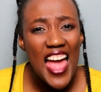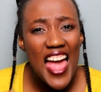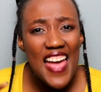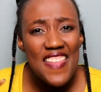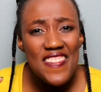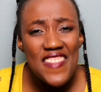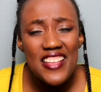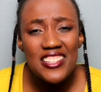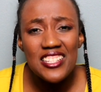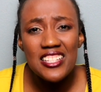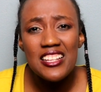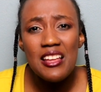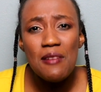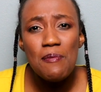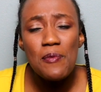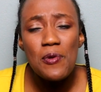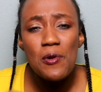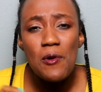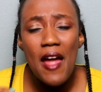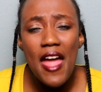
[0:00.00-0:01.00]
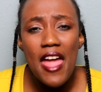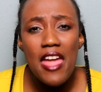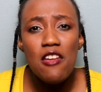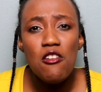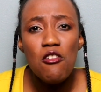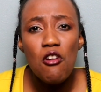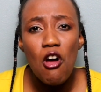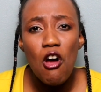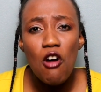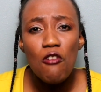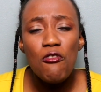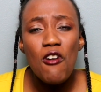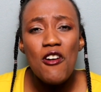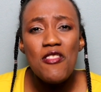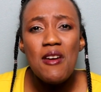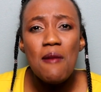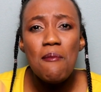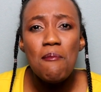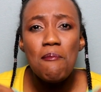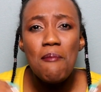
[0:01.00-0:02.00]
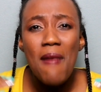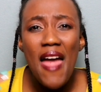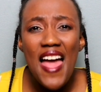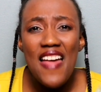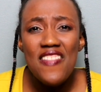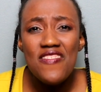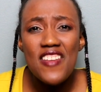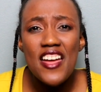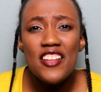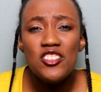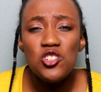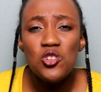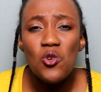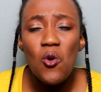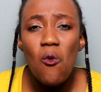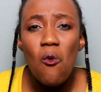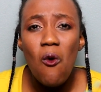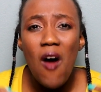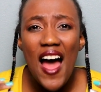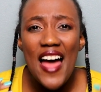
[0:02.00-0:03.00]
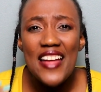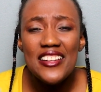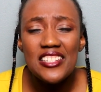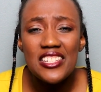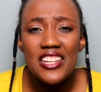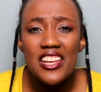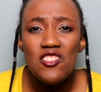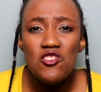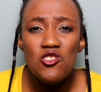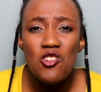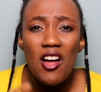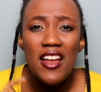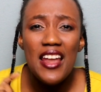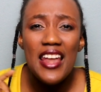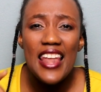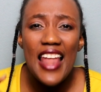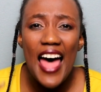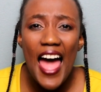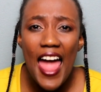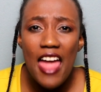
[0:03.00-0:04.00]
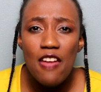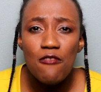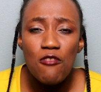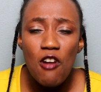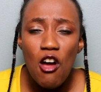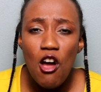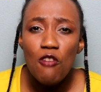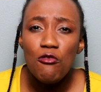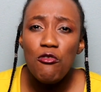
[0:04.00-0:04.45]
Earnestly pray for the man that you want in your life,